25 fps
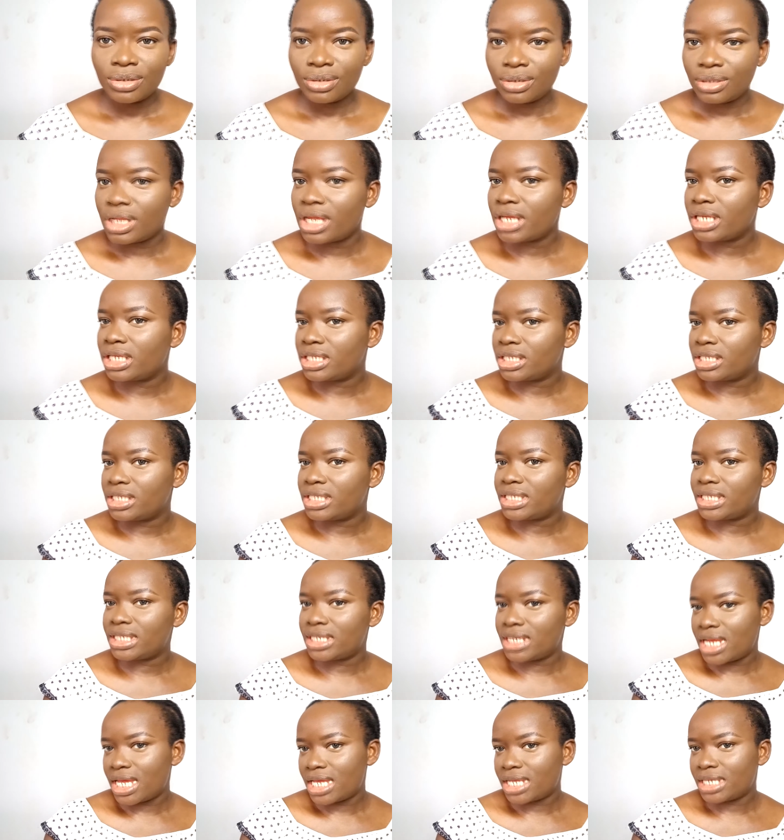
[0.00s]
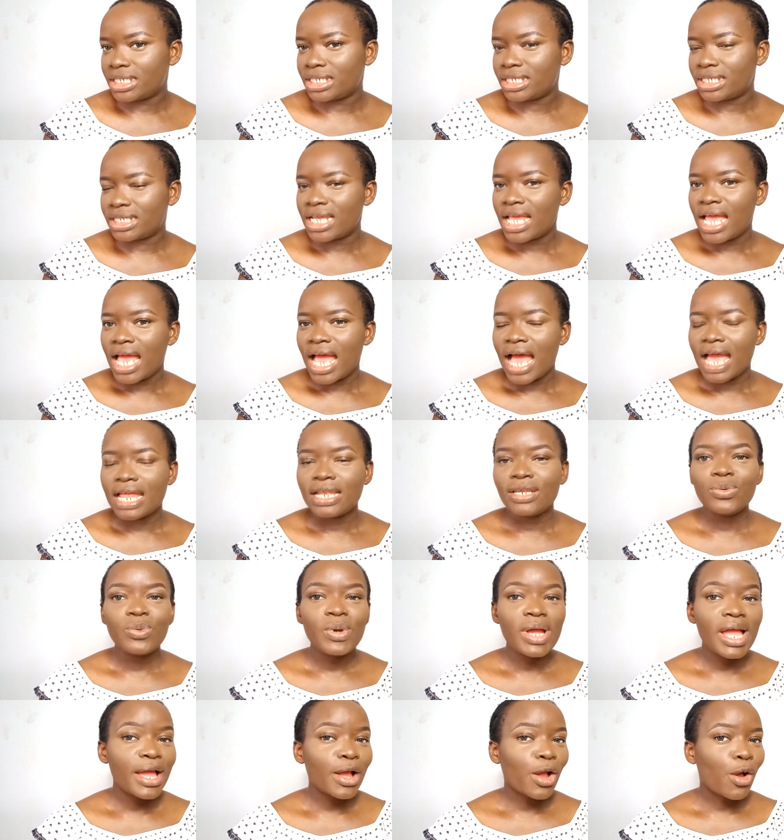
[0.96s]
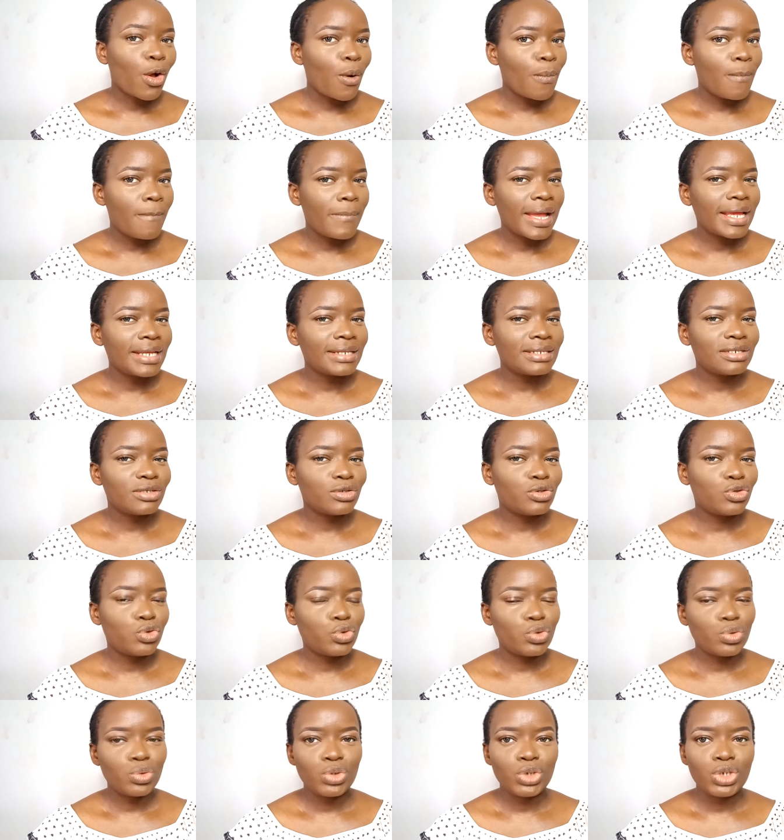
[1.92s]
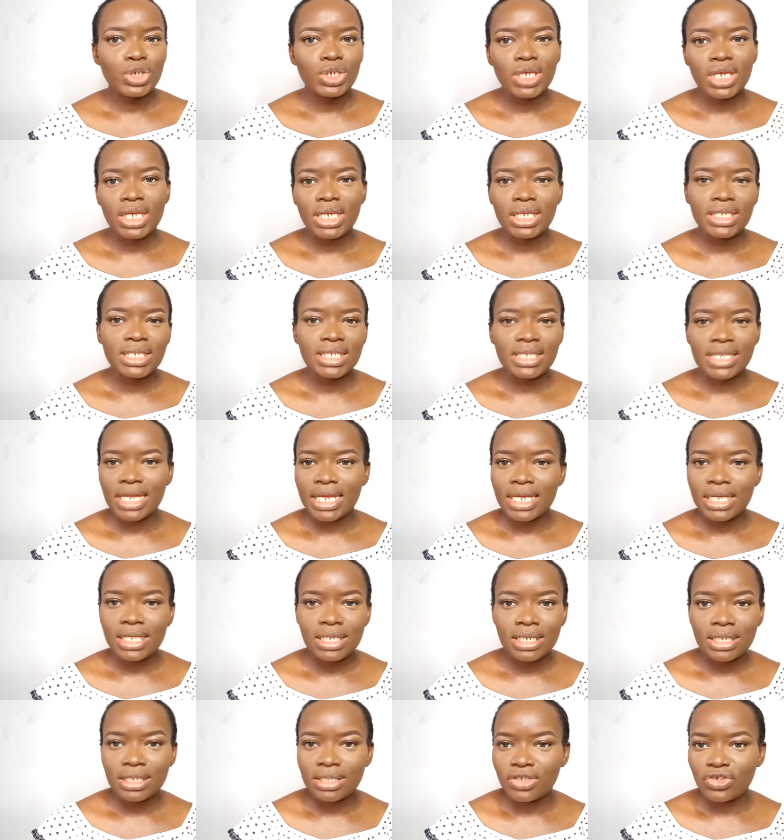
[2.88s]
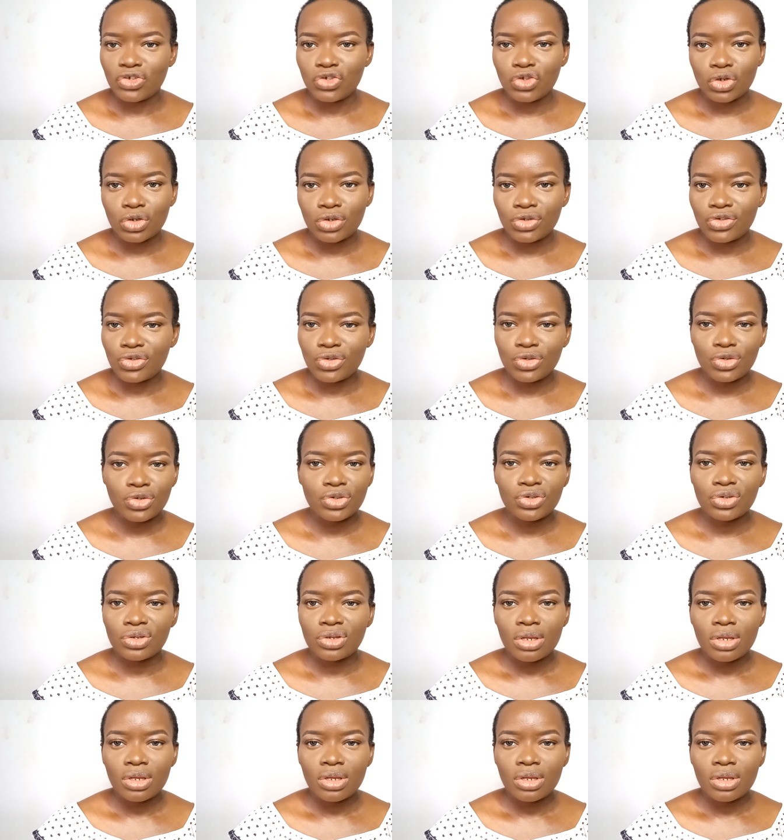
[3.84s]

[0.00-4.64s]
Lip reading: Like, it's nice, and the way I combine the two shades, like, it's just